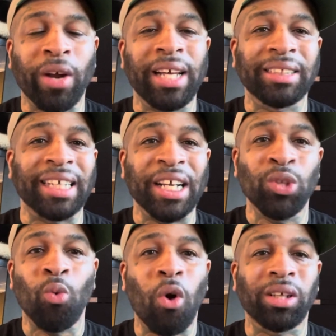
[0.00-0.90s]
raised in New
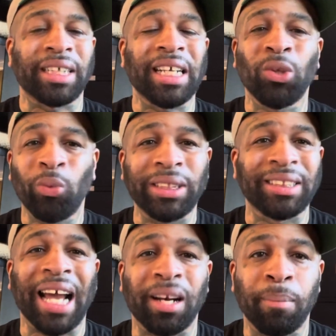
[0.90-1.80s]
Orleans, in
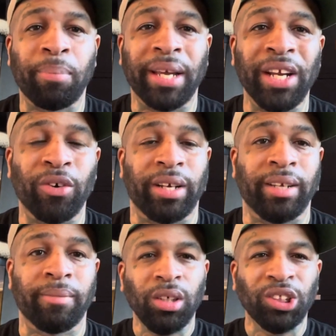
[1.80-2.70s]
Louisiana, period.
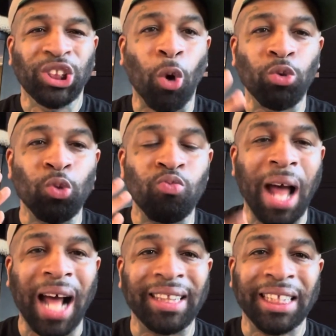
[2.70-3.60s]
So do
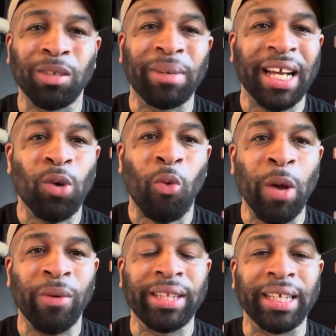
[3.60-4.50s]
not let them get away
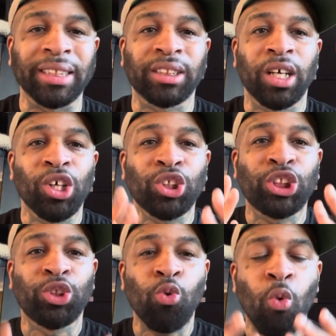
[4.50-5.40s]
with this.
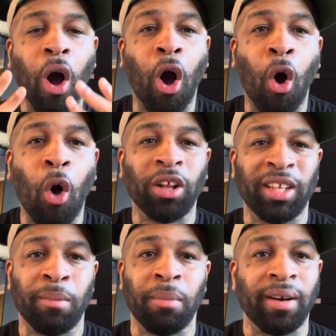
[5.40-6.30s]
Sue all of
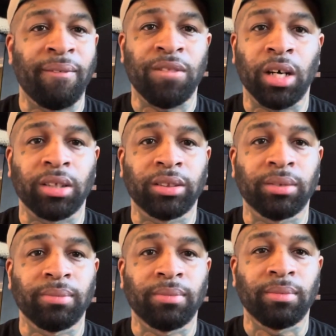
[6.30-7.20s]
them motherfuckers.
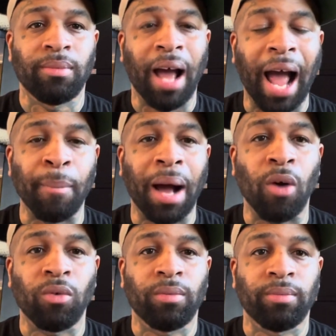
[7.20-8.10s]
I'm out.